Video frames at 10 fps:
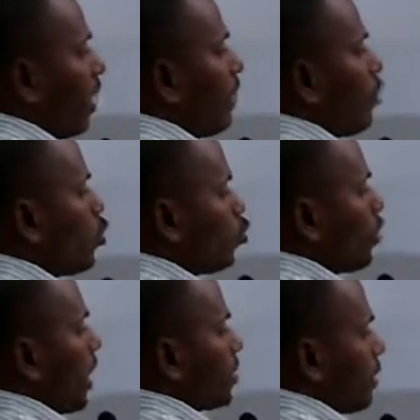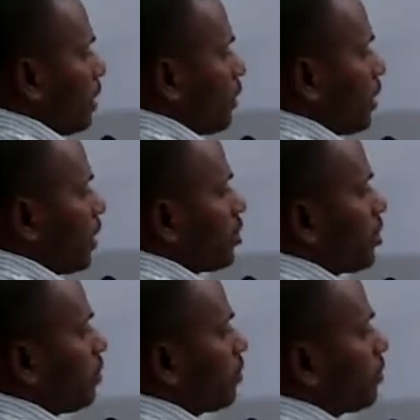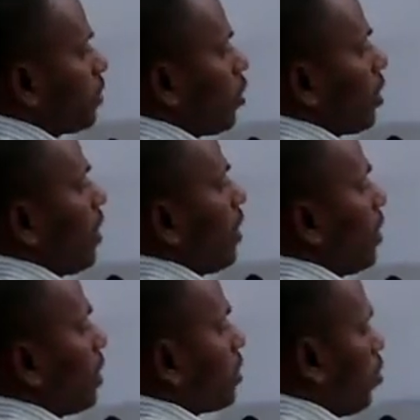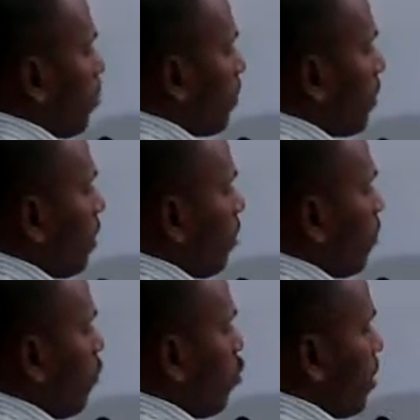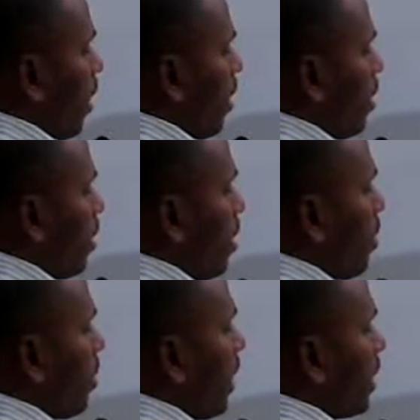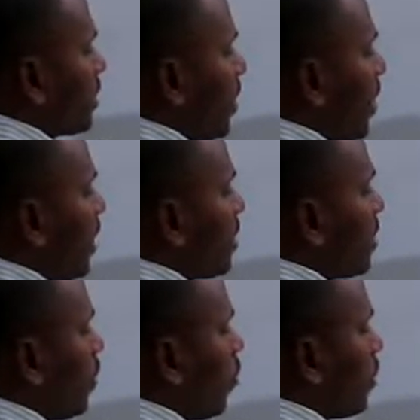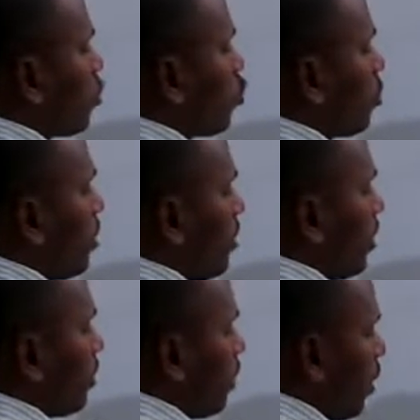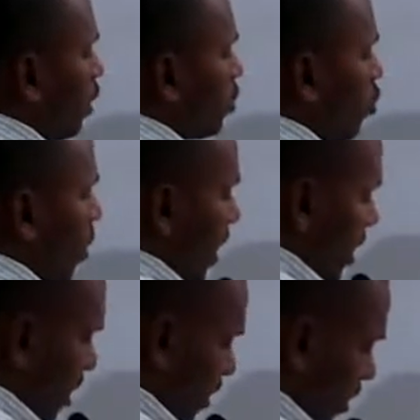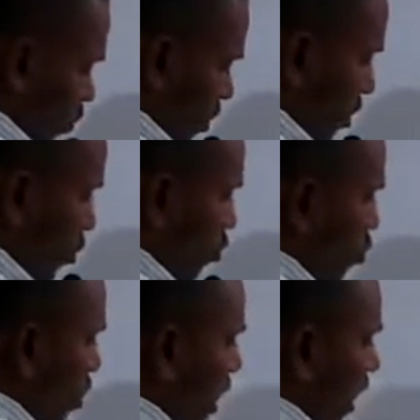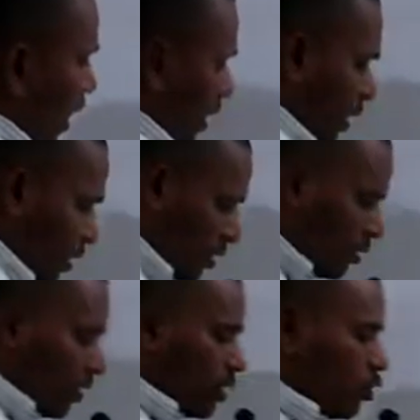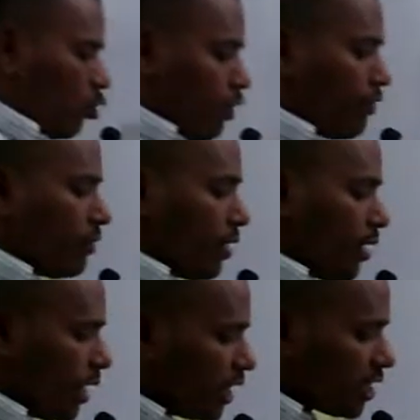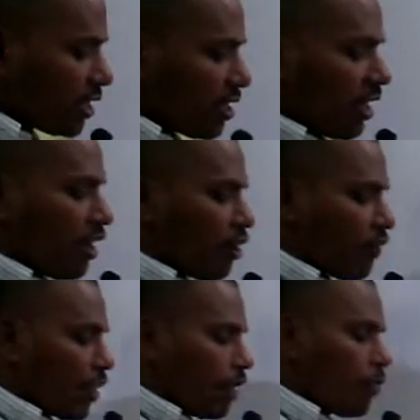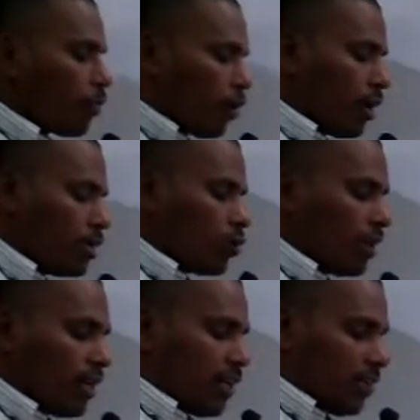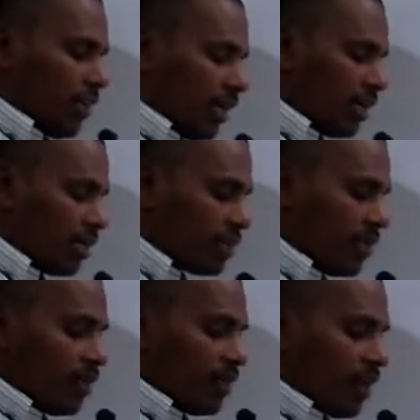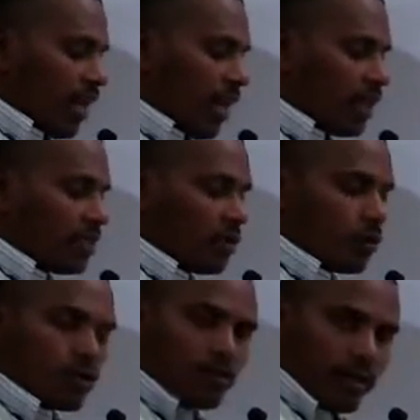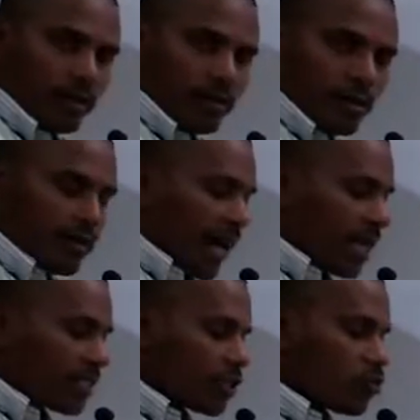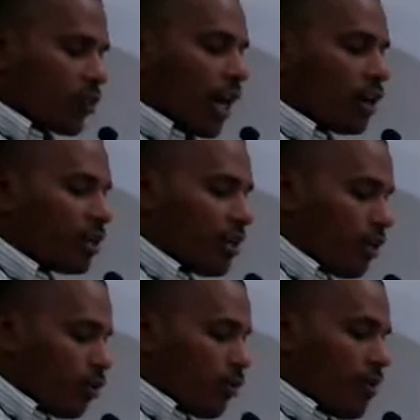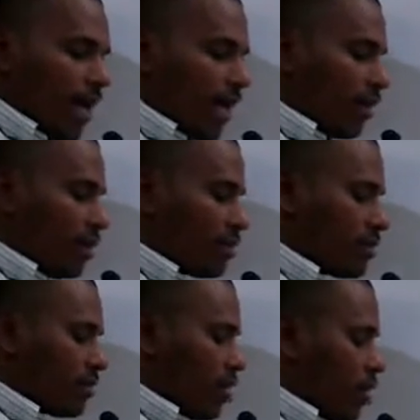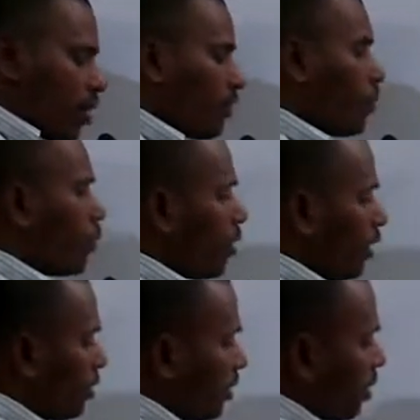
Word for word: If you do cross multiplication, okay. So, 4n minus 8 is equals to 3n. So n is equals to 8. So if each interior angle of a regular polygon is 135 degrees, then n is equals to 8. They ask us to calculate the number of diagonals of the polygon.